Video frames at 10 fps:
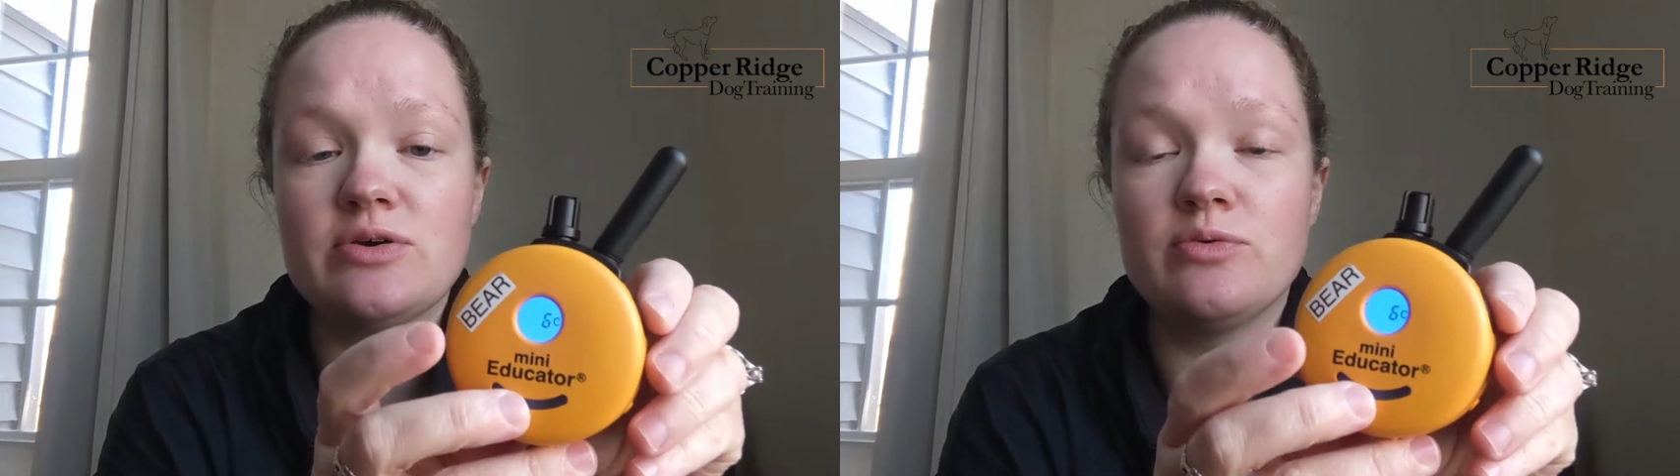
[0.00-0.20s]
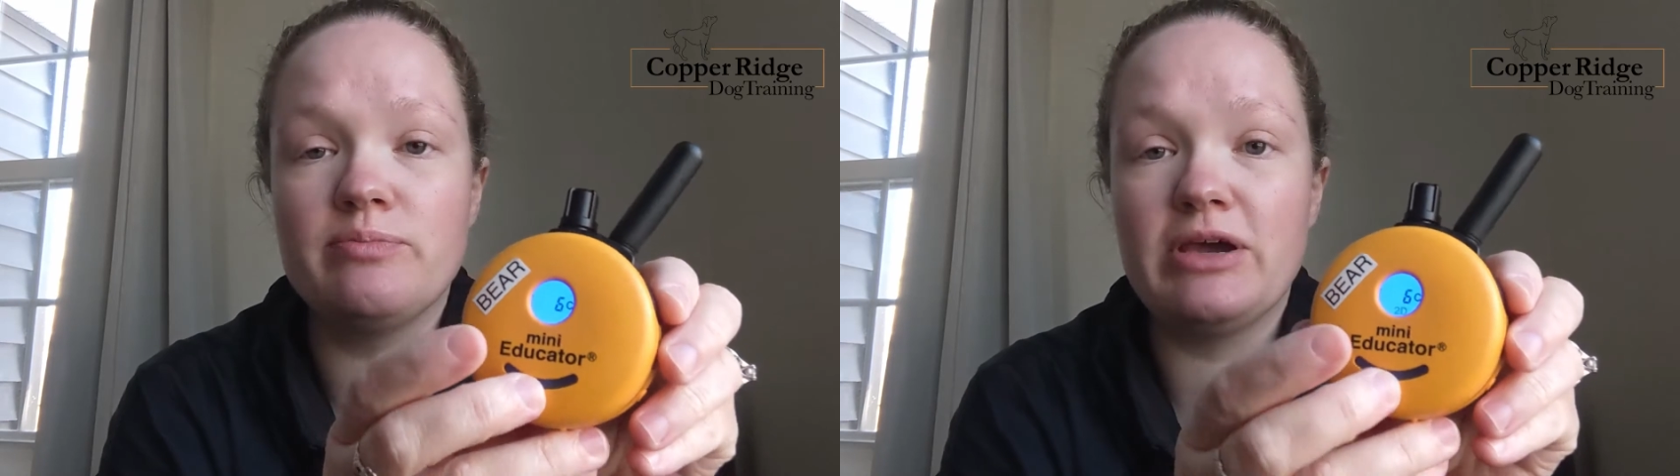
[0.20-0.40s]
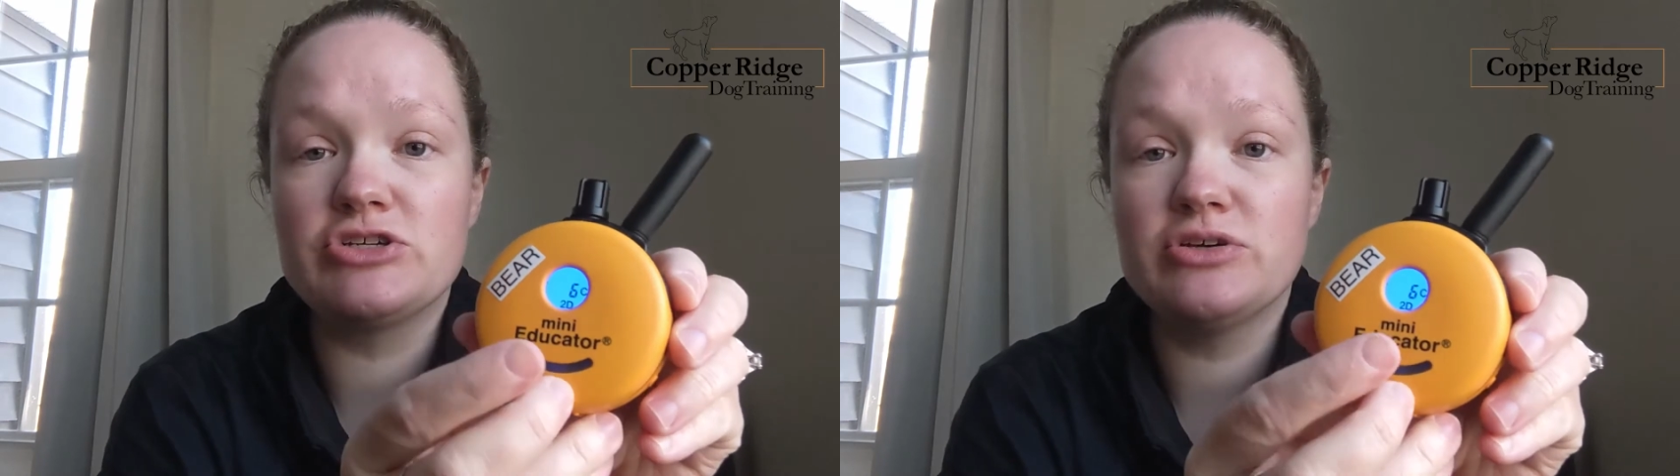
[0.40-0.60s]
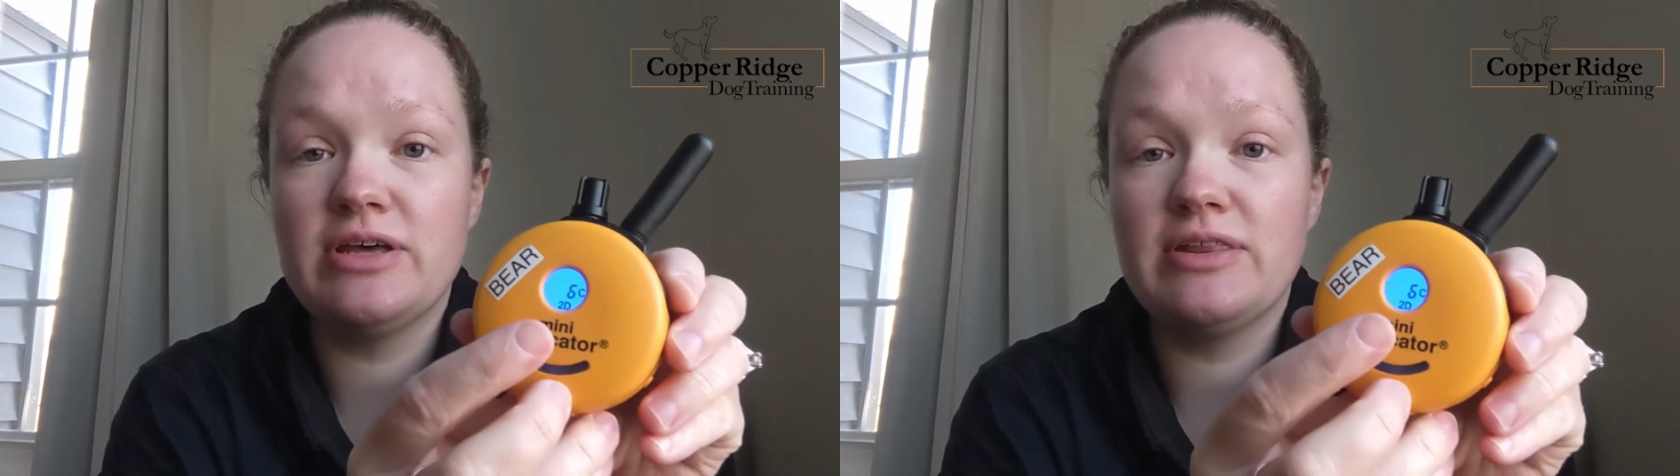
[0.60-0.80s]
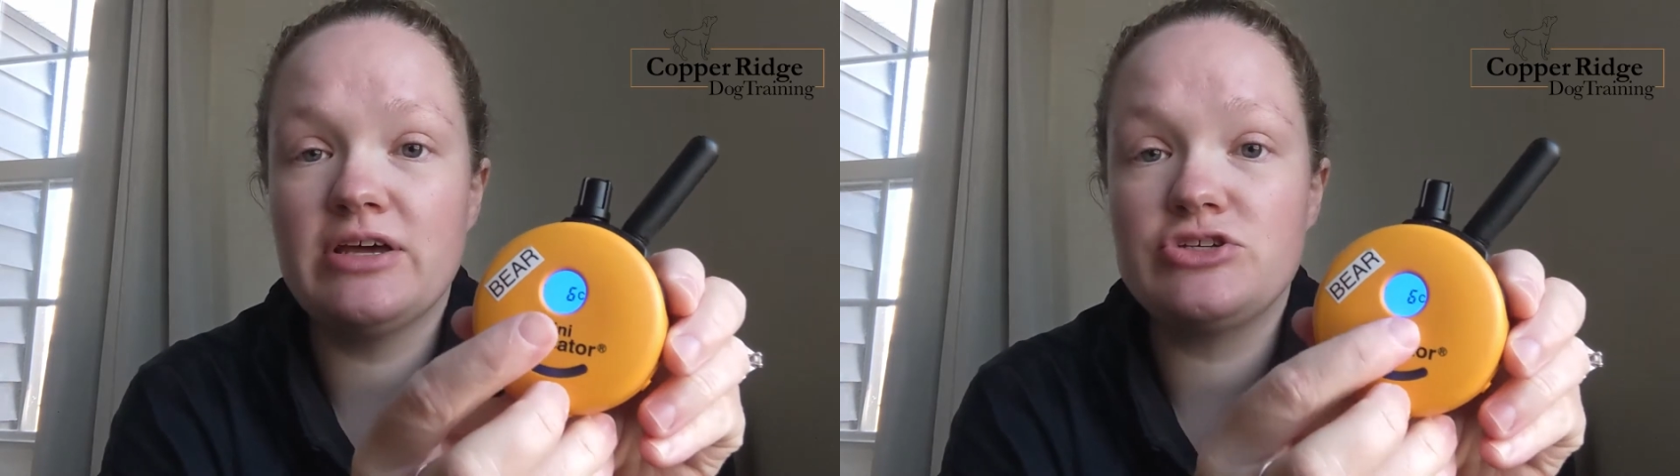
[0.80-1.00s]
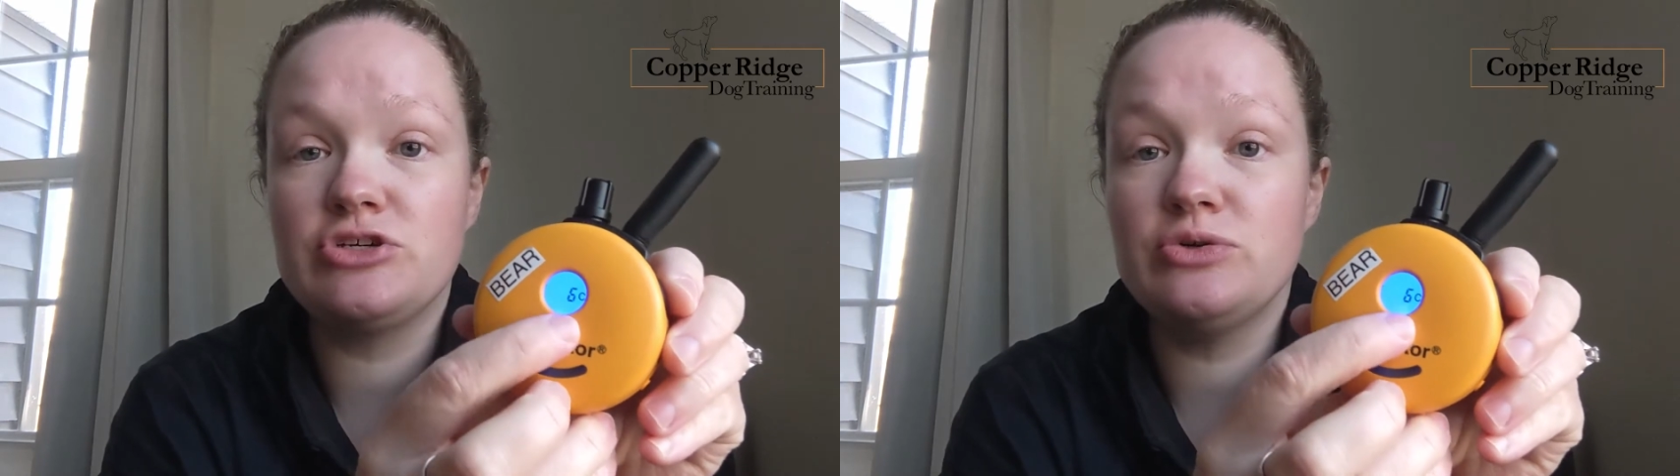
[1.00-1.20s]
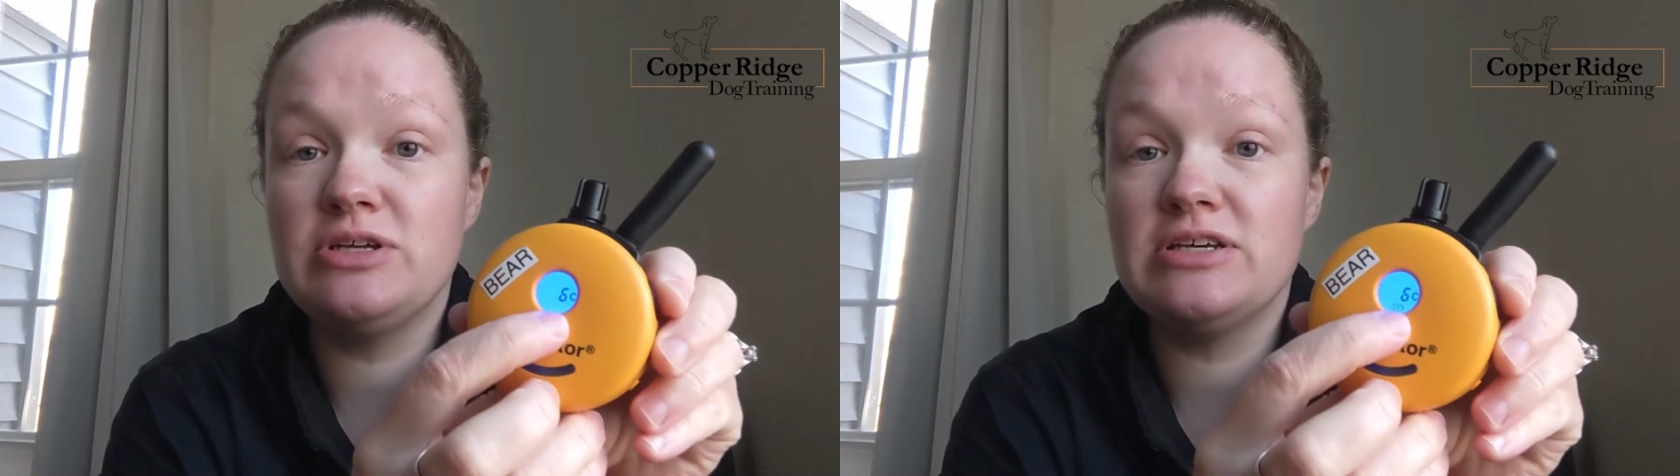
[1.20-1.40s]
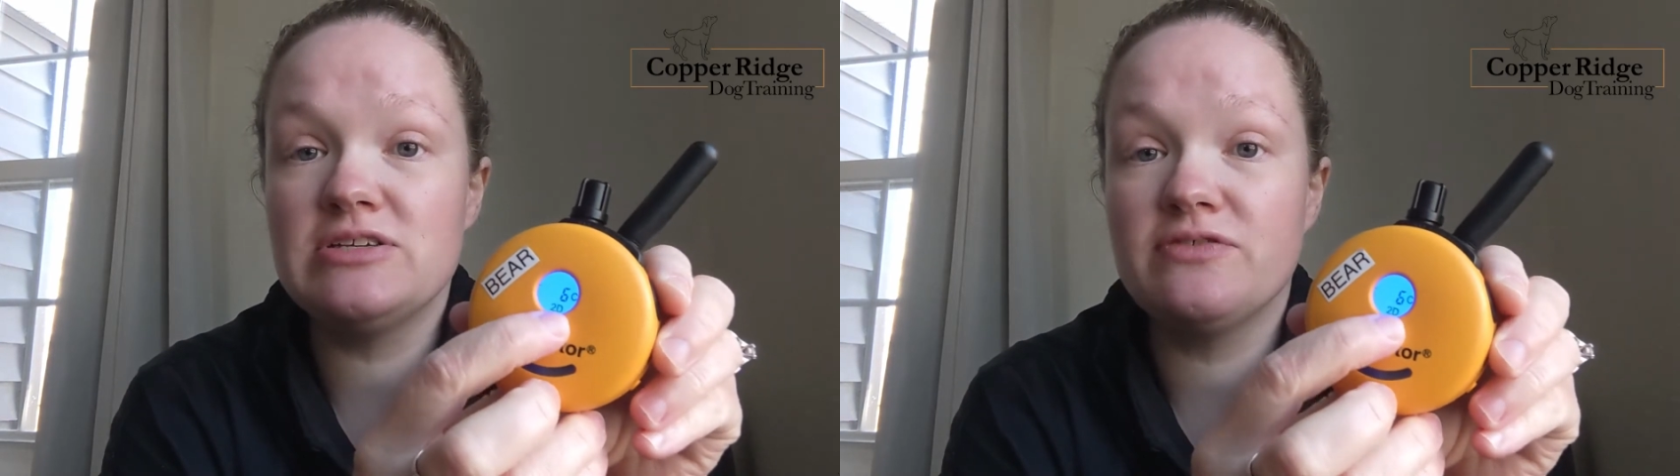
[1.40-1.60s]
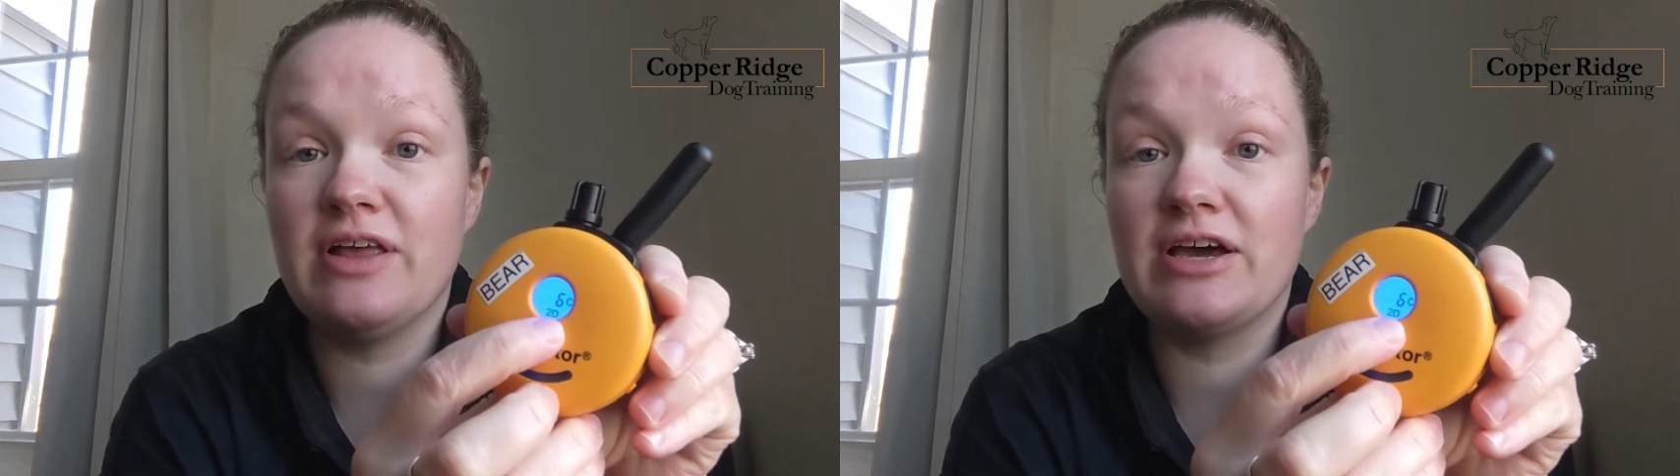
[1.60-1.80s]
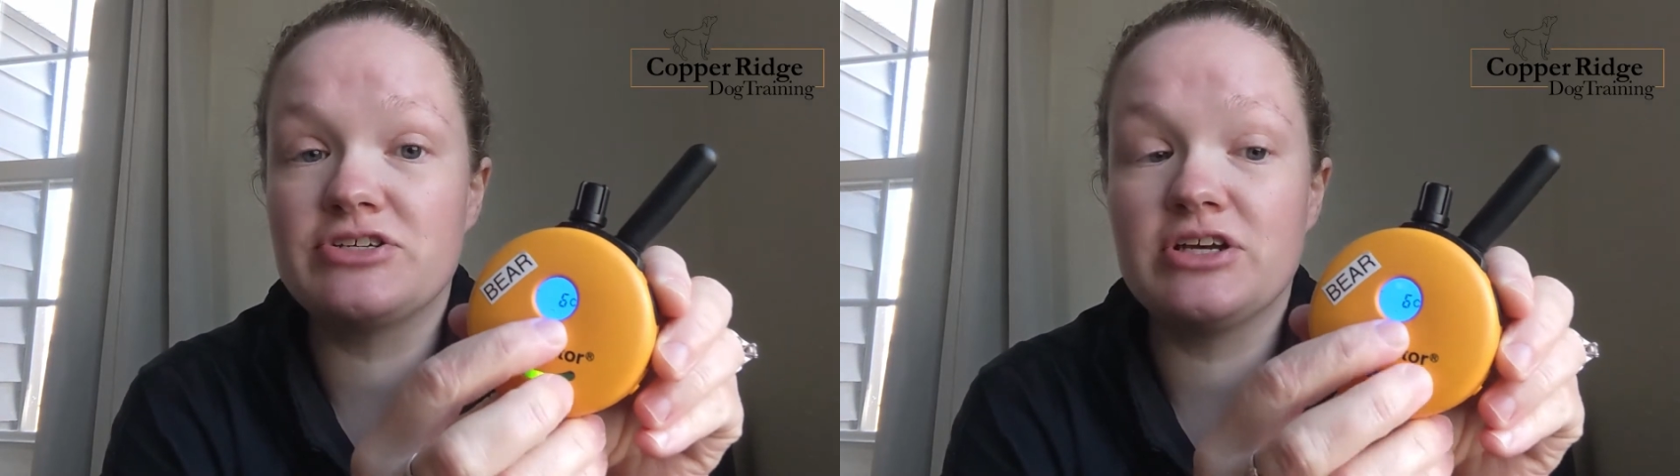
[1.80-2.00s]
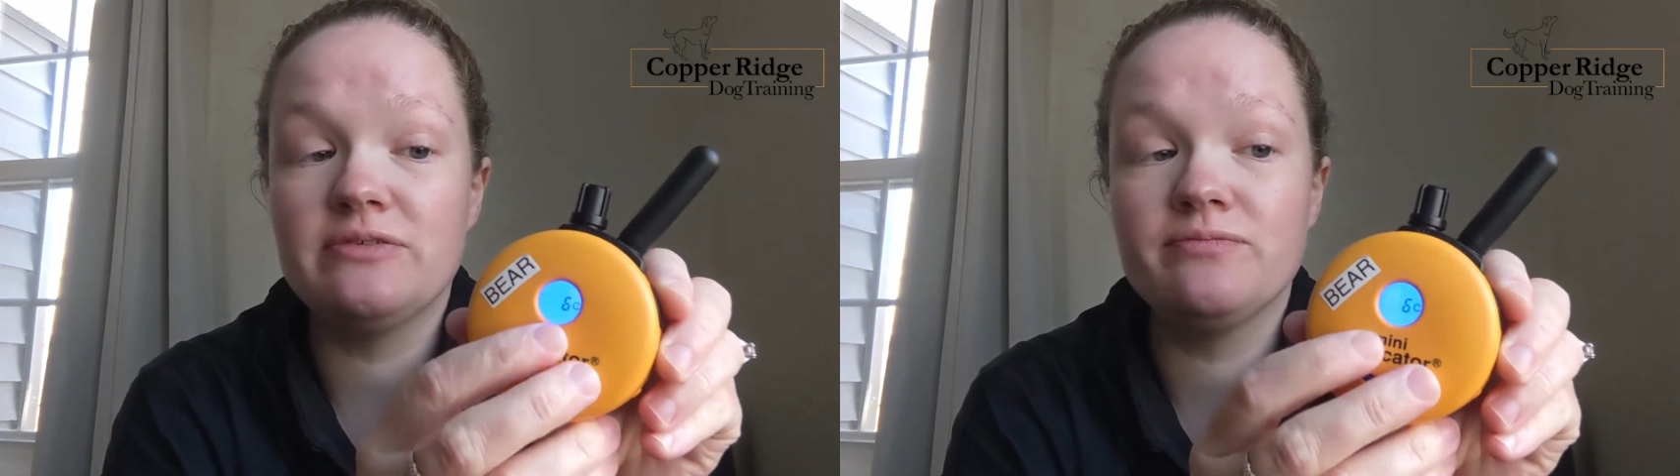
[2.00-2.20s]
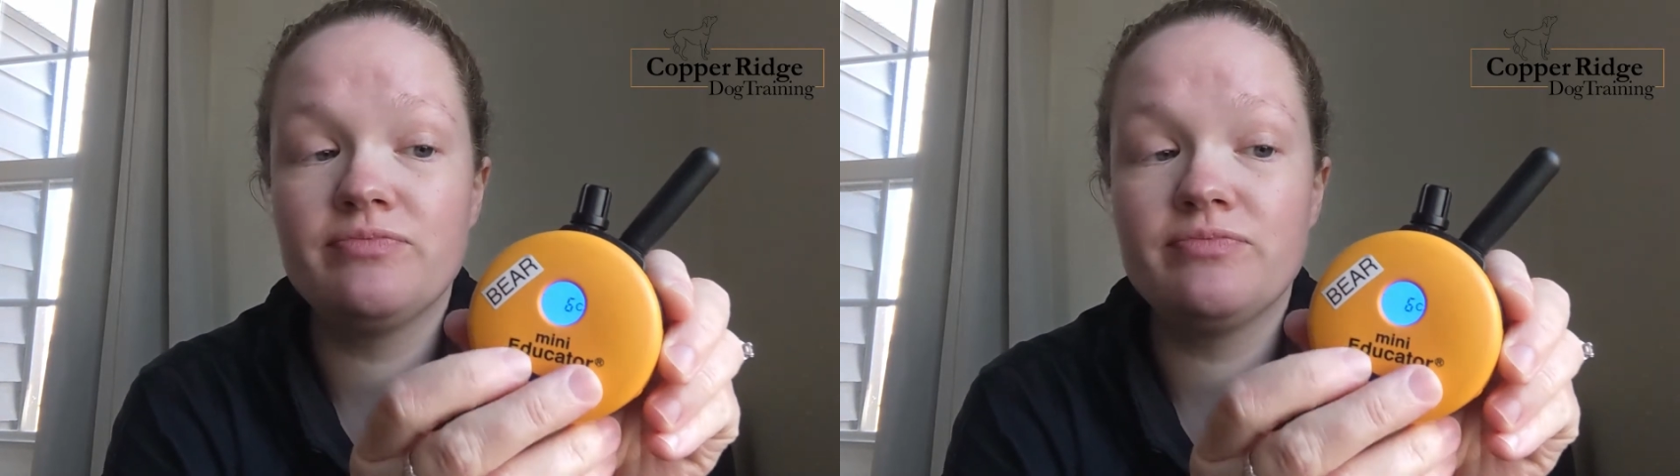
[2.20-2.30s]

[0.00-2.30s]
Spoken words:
make sure that that 2D is flashing,